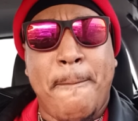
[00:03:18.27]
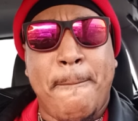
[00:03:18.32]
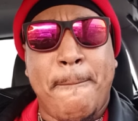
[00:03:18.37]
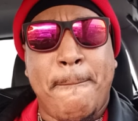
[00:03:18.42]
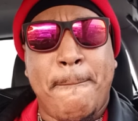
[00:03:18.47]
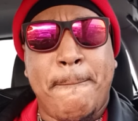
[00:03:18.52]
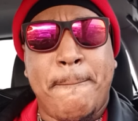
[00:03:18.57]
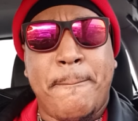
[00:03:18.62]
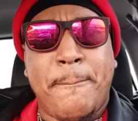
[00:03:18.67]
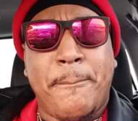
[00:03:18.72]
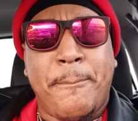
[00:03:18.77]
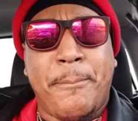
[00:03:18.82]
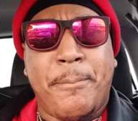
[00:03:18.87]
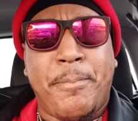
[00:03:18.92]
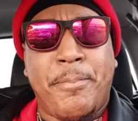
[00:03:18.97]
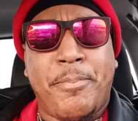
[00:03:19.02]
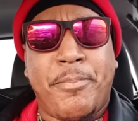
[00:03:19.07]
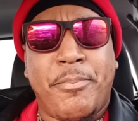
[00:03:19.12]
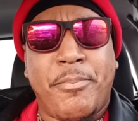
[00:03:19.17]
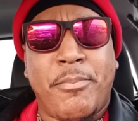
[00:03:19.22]

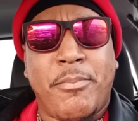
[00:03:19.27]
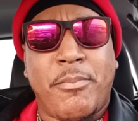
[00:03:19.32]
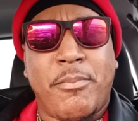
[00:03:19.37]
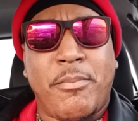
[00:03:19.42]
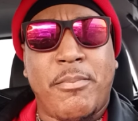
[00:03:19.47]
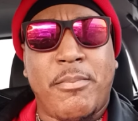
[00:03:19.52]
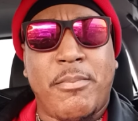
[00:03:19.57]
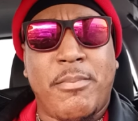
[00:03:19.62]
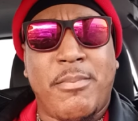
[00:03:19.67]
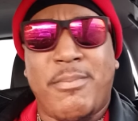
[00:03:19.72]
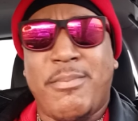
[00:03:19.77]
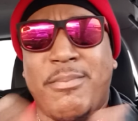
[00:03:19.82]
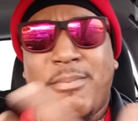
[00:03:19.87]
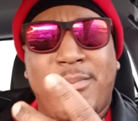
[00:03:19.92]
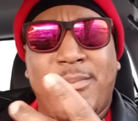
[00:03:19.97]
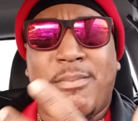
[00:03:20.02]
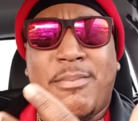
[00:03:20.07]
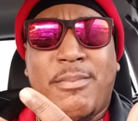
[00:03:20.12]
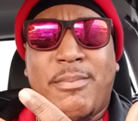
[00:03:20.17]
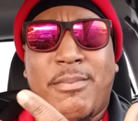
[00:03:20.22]

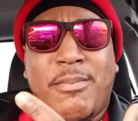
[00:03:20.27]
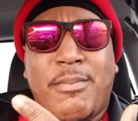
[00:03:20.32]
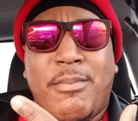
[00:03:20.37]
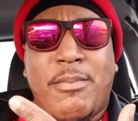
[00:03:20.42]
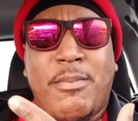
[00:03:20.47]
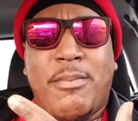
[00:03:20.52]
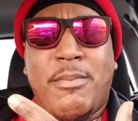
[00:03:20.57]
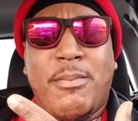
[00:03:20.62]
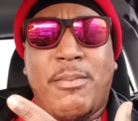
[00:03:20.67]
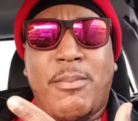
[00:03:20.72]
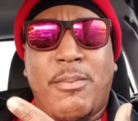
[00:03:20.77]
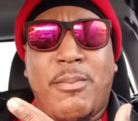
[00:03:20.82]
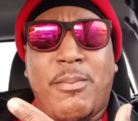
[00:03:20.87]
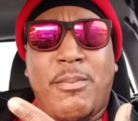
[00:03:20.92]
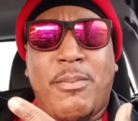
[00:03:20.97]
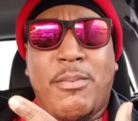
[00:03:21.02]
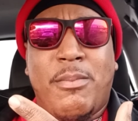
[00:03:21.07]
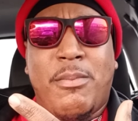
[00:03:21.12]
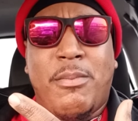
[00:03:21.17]
(no one is talking)